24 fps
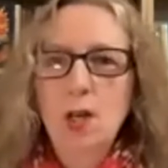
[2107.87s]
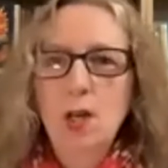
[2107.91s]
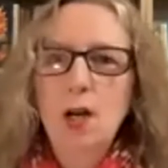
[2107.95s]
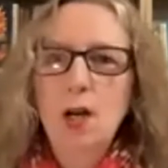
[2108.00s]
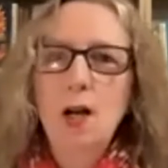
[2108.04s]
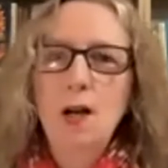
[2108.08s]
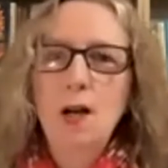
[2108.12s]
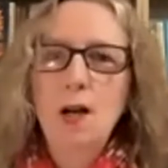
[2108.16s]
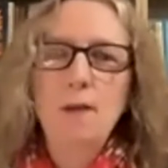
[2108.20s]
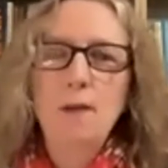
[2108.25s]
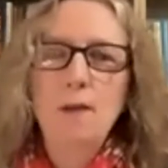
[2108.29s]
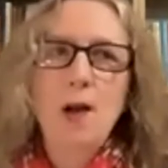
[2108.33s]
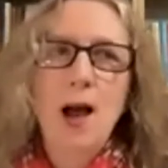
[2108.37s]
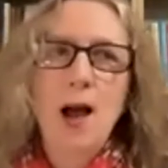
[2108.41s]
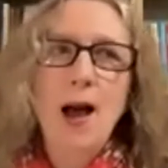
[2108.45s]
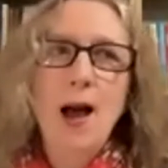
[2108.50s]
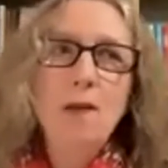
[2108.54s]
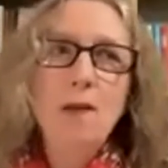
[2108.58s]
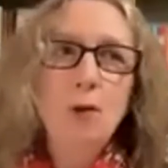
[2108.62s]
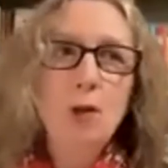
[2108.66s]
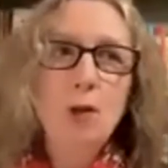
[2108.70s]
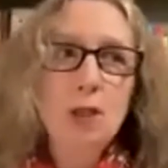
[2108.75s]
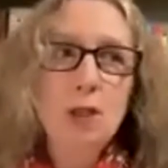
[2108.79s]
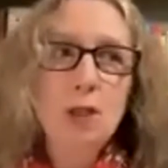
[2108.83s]
I
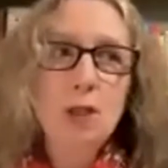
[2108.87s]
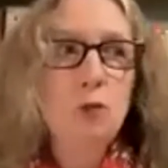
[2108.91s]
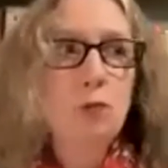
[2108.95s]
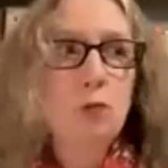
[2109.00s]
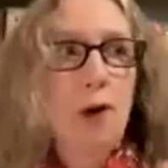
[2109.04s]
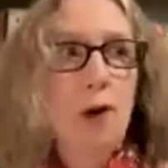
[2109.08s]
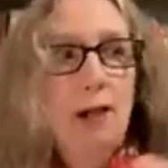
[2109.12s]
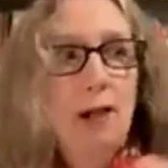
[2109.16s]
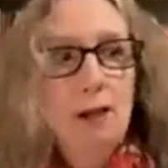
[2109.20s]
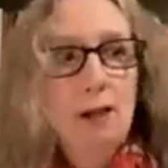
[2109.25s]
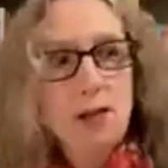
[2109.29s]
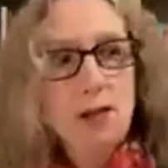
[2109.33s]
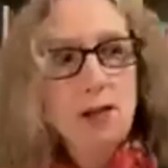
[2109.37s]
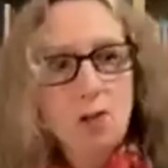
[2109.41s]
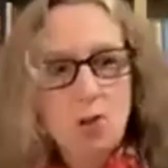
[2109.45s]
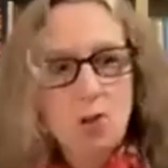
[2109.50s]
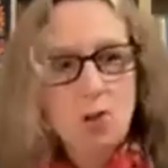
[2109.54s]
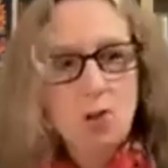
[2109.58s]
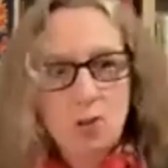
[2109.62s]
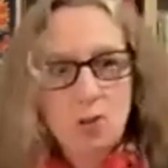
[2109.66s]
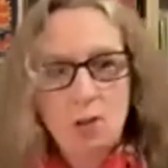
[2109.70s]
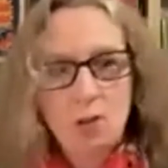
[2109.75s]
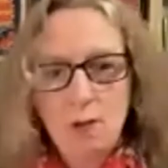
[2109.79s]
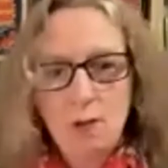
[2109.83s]
really
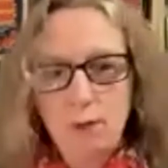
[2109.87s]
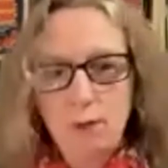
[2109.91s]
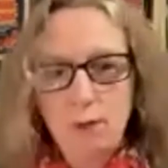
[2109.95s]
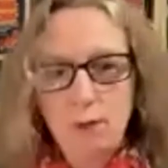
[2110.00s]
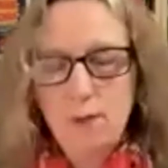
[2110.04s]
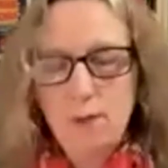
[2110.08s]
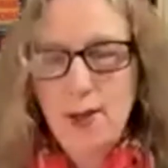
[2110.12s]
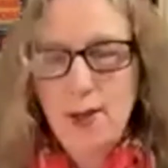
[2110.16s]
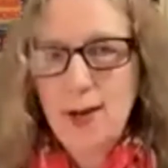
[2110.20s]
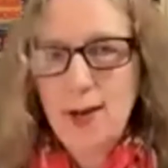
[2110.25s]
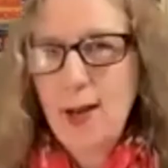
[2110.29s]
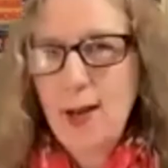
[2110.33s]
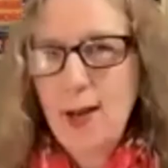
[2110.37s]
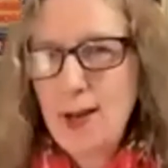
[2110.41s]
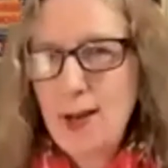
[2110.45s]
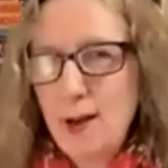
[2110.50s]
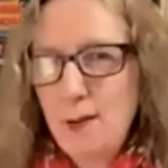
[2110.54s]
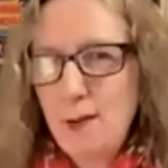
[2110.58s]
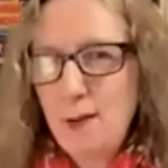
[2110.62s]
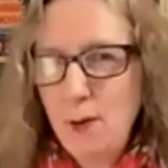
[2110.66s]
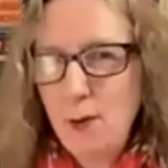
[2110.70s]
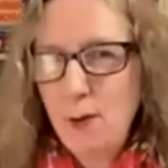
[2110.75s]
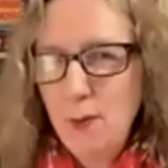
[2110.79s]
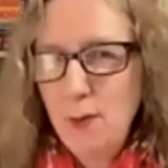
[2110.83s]
relished the feedback I got
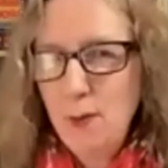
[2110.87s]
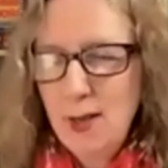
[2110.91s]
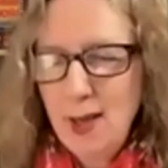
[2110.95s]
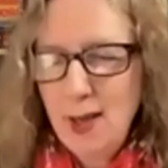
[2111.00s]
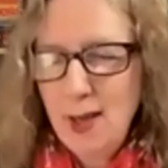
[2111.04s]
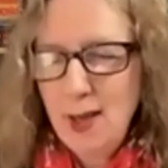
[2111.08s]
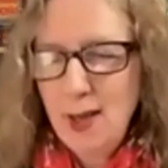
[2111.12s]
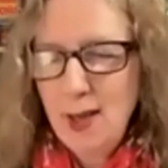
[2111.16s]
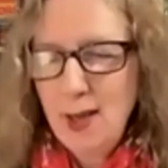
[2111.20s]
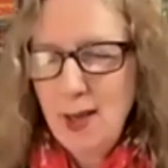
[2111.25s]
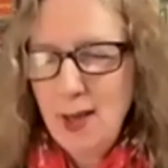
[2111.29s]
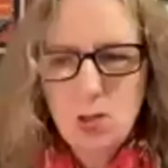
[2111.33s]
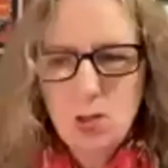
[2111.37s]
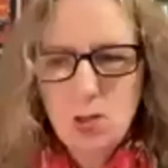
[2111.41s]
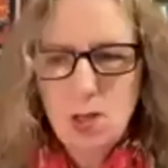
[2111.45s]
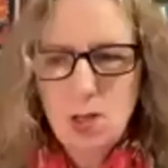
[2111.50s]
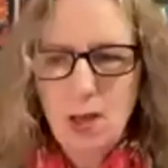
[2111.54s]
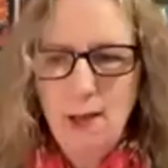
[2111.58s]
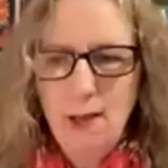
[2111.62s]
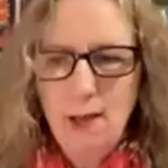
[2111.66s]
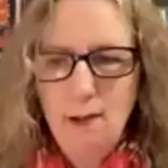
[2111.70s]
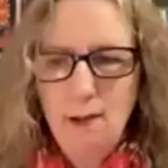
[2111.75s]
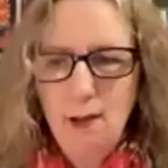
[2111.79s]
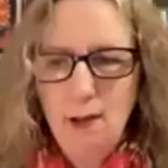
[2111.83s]
from my
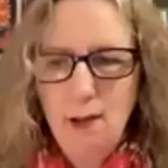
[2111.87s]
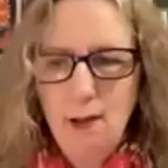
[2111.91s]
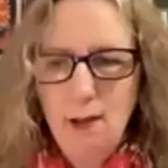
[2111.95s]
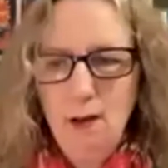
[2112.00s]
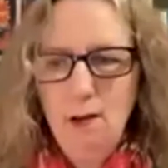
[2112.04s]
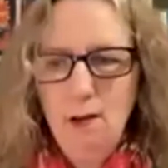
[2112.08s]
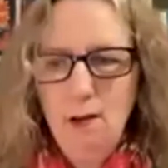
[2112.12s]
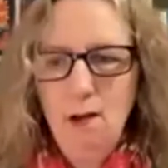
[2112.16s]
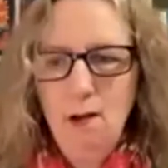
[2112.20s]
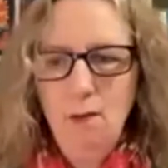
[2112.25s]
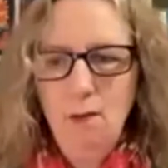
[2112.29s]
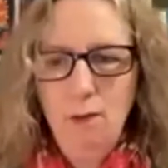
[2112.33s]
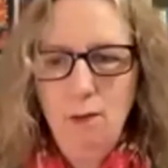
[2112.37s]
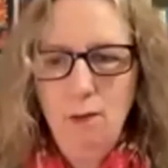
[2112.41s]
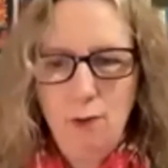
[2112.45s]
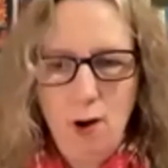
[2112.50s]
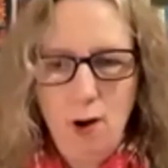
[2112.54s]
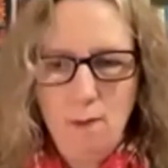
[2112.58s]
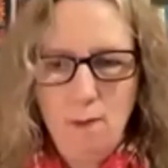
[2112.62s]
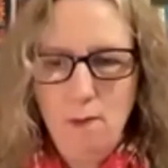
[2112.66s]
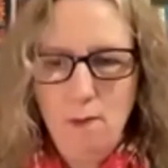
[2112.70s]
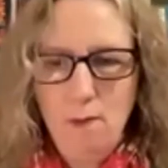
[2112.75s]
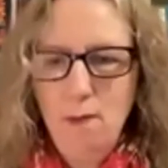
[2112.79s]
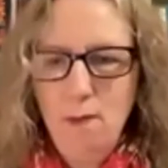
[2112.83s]
editors and then
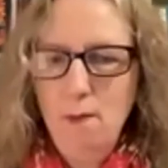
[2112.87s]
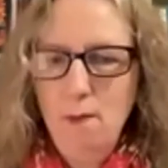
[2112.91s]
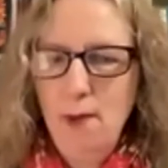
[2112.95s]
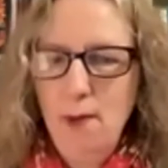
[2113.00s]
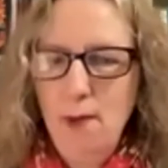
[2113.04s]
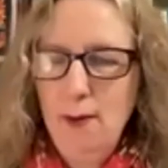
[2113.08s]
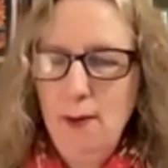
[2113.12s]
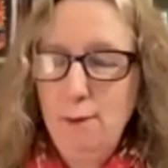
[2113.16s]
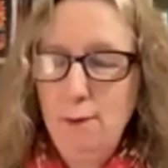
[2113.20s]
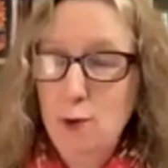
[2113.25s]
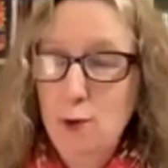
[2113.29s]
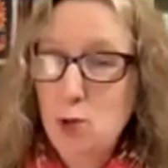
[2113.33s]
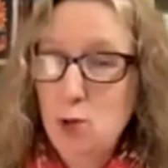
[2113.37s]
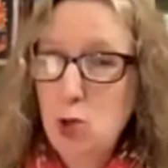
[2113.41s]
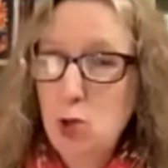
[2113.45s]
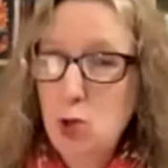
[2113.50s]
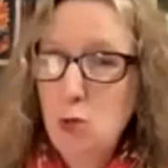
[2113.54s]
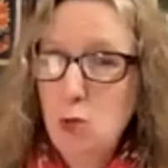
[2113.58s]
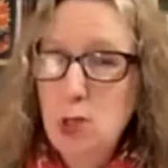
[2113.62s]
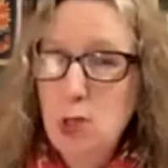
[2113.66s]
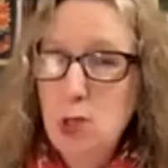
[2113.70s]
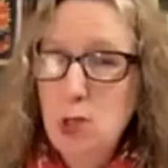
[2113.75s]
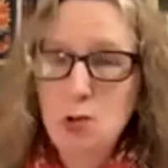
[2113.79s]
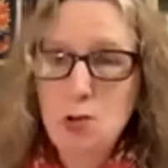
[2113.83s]
from my first
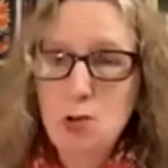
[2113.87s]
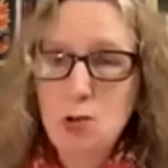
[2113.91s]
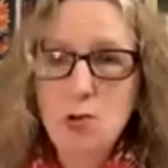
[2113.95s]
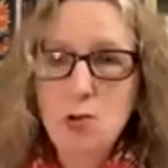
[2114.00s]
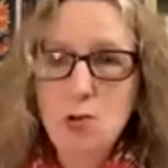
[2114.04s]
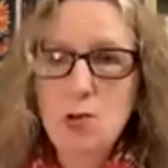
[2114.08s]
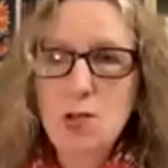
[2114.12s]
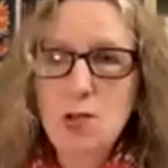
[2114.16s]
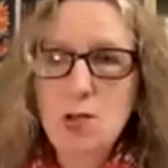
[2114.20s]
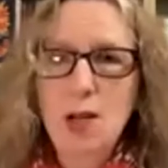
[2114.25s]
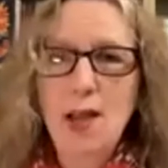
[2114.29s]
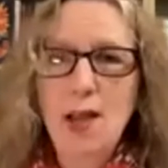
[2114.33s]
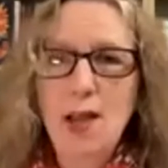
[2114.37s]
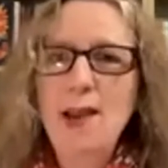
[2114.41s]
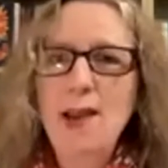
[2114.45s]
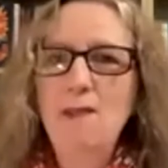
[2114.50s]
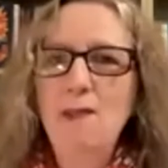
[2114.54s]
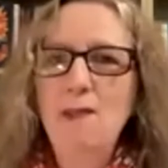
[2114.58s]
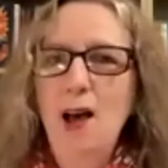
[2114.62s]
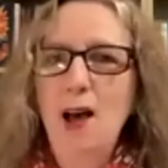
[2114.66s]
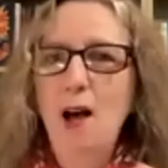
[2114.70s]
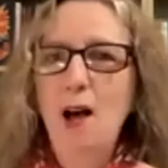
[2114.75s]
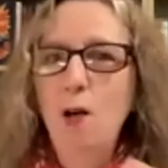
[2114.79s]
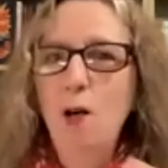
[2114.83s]
readers to kind of
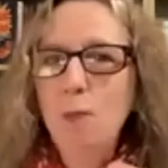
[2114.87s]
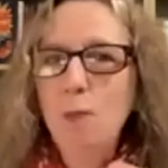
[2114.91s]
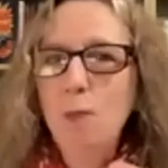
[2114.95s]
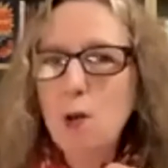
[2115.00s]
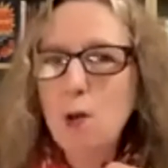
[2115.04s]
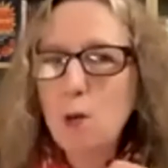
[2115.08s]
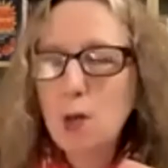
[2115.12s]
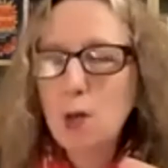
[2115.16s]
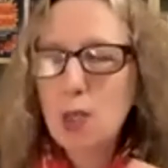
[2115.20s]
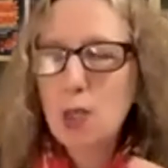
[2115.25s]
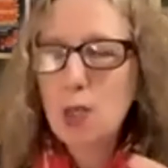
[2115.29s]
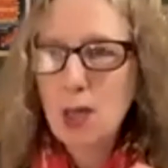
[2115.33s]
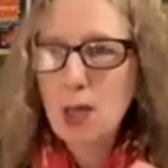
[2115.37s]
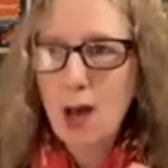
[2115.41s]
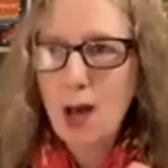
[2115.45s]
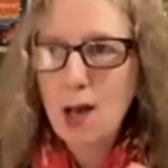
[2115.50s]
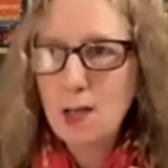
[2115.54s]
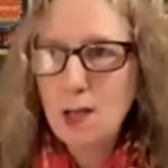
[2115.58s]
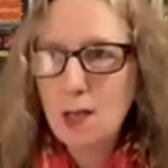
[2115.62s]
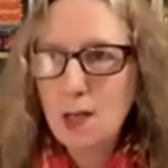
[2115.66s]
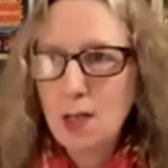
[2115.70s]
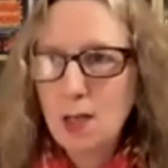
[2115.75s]
help me with that.